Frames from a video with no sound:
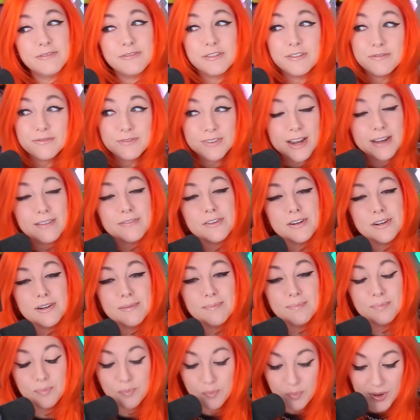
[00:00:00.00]
you've never
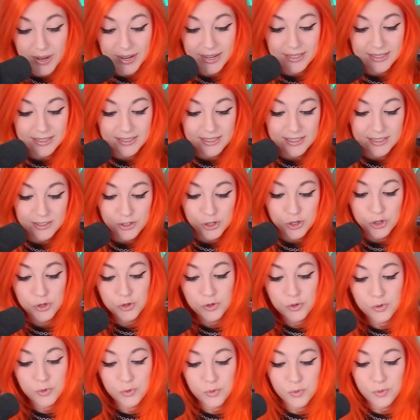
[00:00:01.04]
been
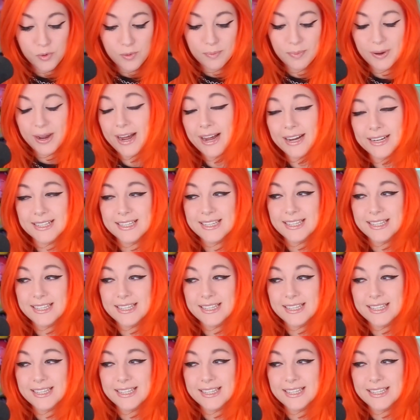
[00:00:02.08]
to PAX